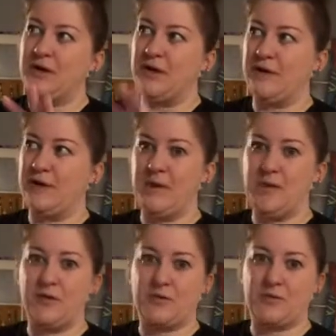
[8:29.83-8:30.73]
and then
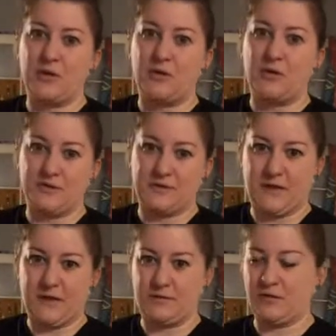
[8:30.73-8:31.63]
maybe 3/4 of
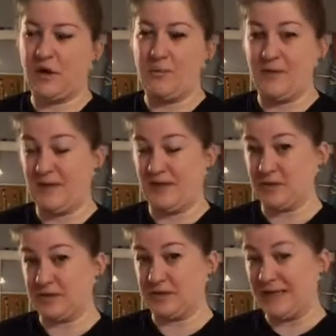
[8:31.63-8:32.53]
that 3rd cup and then
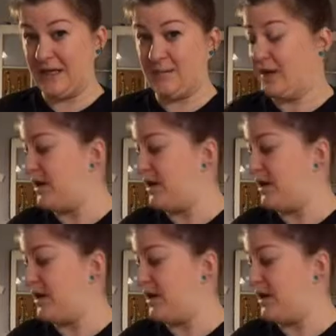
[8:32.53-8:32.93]
just keep it